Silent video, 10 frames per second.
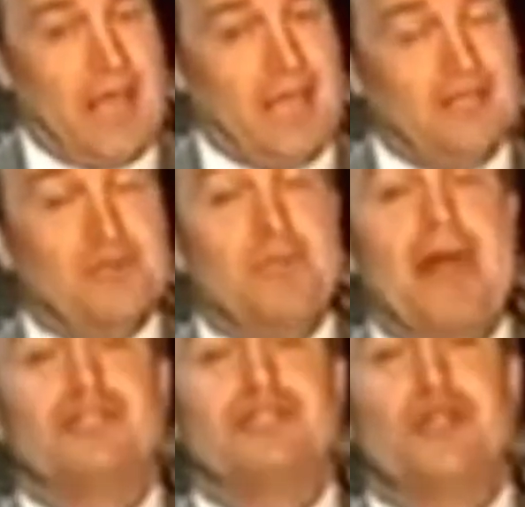and is
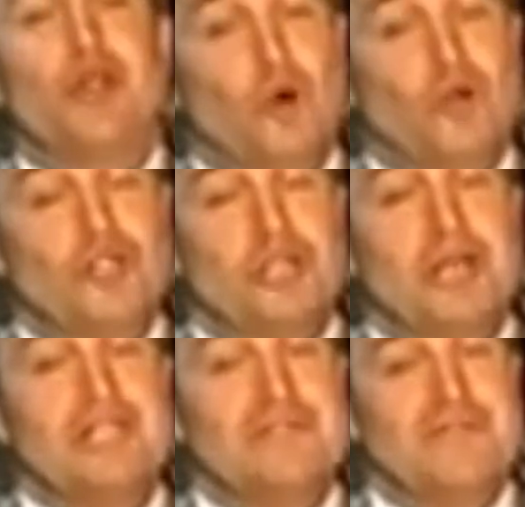about to launch
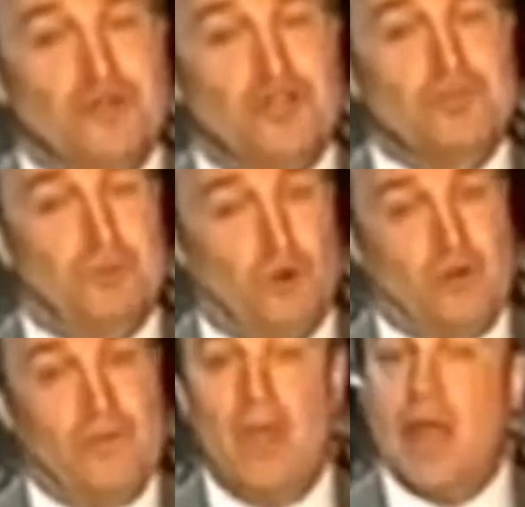his first book.
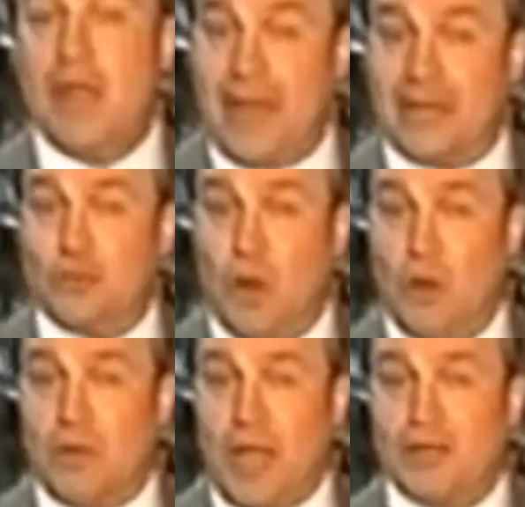And that's
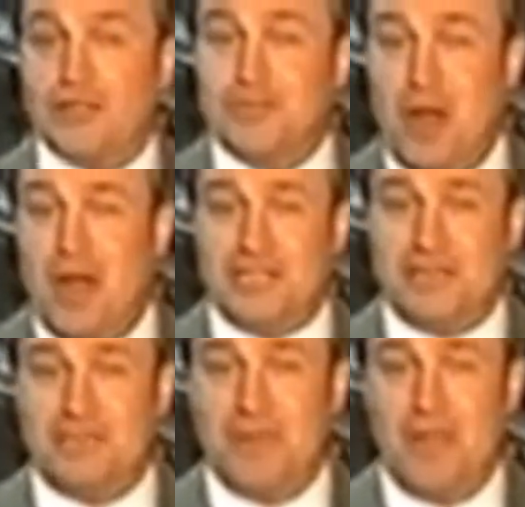where we're going to surprise
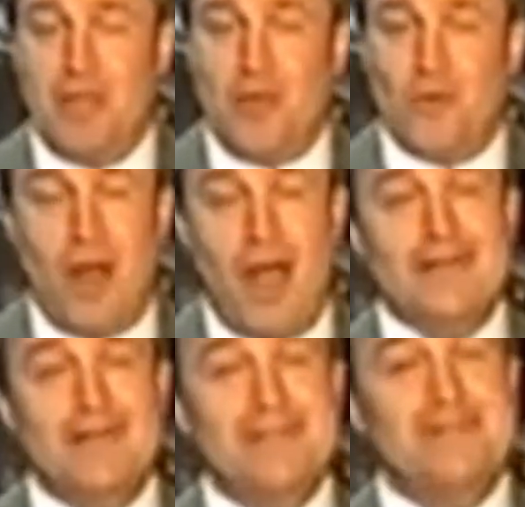him, right
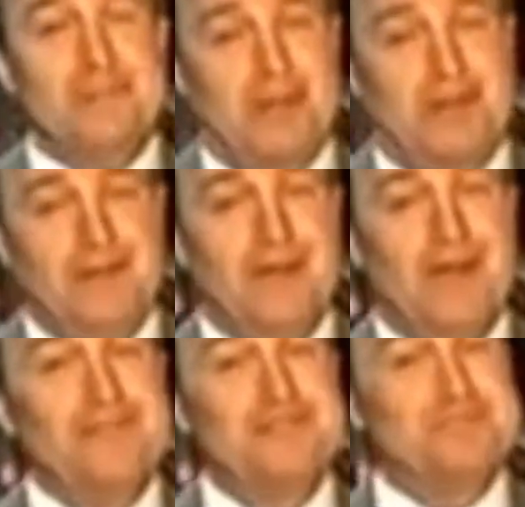in the middle
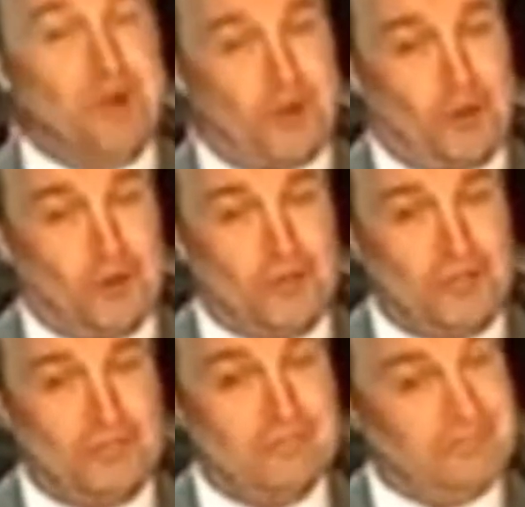of his book launch.
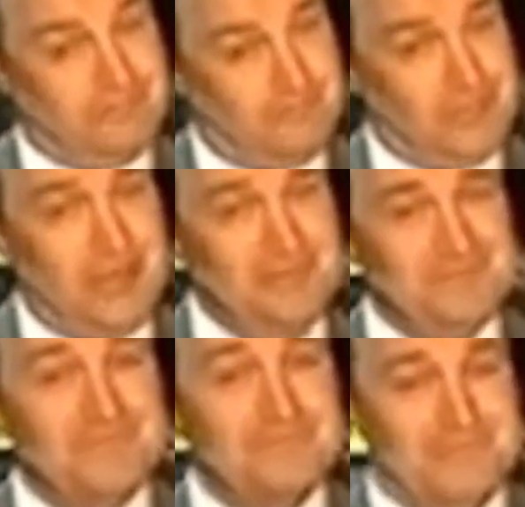
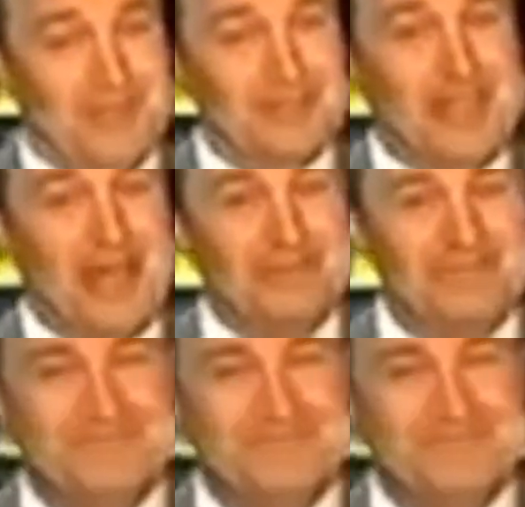So, let's go.